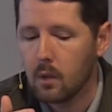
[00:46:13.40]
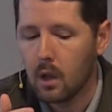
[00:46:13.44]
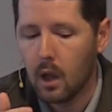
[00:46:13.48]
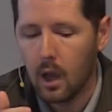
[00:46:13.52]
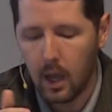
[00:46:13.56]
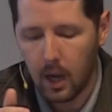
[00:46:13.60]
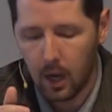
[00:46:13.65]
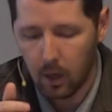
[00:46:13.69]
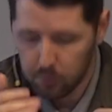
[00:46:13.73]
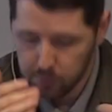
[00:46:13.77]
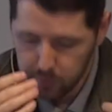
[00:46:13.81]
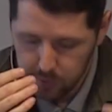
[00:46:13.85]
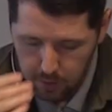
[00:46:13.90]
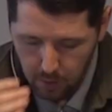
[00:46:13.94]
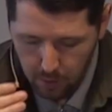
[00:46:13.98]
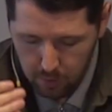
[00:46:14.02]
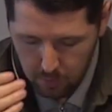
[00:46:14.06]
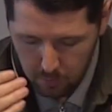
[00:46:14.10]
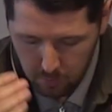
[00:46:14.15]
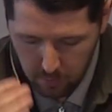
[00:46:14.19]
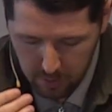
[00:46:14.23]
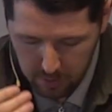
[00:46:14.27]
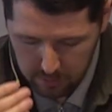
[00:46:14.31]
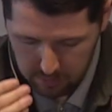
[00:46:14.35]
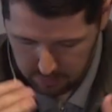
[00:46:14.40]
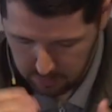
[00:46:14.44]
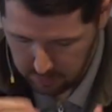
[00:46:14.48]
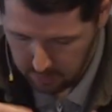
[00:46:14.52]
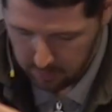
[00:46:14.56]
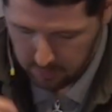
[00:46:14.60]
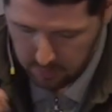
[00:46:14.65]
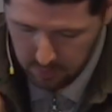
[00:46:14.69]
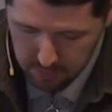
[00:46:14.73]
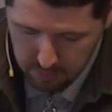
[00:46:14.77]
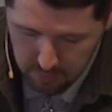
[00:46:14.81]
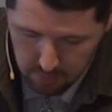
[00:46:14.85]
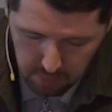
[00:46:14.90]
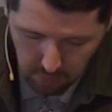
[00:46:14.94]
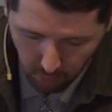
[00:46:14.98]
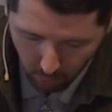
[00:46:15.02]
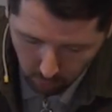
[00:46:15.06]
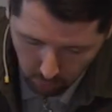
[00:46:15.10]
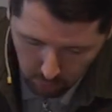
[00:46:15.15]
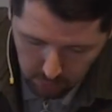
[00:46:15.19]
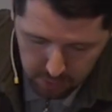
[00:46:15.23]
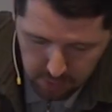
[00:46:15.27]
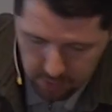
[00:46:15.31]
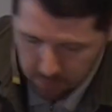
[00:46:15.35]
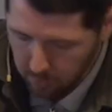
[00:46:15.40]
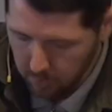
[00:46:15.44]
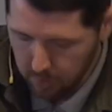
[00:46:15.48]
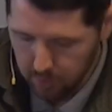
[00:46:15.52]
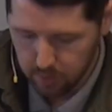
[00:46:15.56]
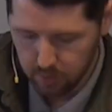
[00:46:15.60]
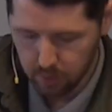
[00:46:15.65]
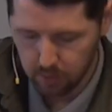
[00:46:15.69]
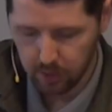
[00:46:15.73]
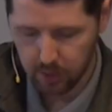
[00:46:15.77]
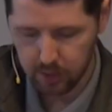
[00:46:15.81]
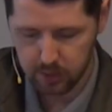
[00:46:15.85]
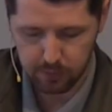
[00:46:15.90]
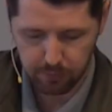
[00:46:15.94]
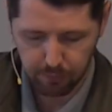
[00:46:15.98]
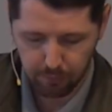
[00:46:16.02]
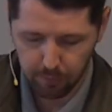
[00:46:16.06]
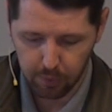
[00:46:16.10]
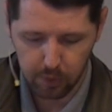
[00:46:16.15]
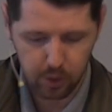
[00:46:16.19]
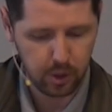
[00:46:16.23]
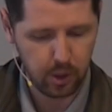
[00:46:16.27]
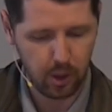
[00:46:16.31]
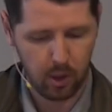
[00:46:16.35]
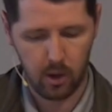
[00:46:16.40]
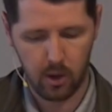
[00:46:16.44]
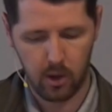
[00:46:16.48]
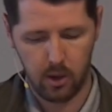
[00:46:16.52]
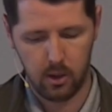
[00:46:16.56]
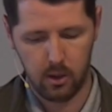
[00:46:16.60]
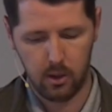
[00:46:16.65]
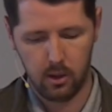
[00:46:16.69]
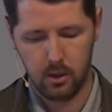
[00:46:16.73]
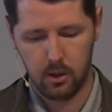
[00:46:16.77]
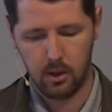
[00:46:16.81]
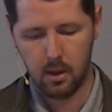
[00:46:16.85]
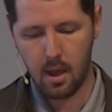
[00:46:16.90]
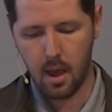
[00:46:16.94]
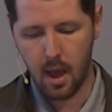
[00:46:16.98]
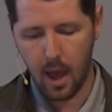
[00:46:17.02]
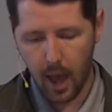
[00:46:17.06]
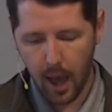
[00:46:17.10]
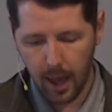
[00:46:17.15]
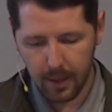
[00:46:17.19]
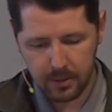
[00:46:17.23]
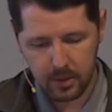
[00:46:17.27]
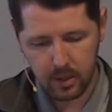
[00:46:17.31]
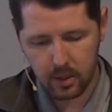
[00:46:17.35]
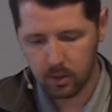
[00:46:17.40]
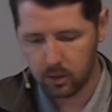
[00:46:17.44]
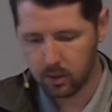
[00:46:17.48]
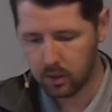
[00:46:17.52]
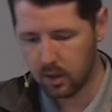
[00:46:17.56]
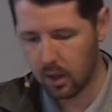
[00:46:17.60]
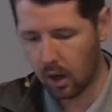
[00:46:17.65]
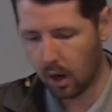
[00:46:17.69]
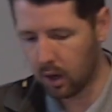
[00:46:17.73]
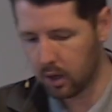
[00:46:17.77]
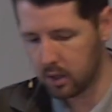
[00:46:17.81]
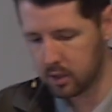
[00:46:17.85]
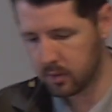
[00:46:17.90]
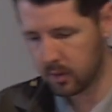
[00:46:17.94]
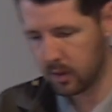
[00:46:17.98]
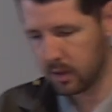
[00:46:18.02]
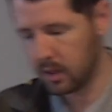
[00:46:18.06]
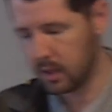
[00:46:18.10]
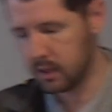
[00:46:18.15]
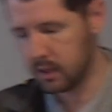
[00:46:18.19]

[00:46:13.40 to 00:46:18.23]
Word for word: And I'll tell you this this is the hardest one in the list for sure. Absolutely the hardest one in the